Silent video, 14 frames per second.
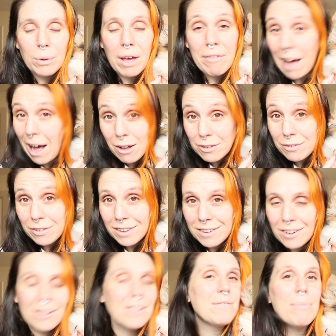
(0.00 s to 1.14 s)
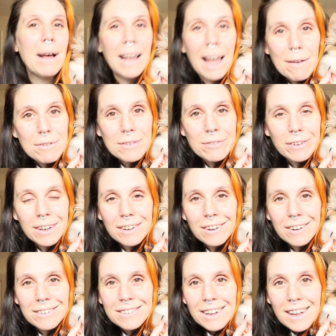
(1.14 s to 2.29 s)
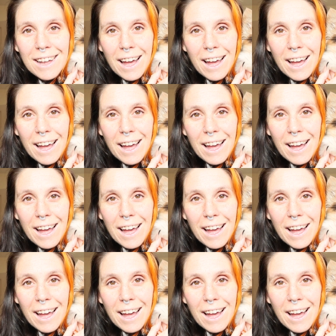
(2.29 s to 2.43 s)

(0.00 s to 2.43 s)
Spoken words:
We have a house full of dogs. My life is full of dogs.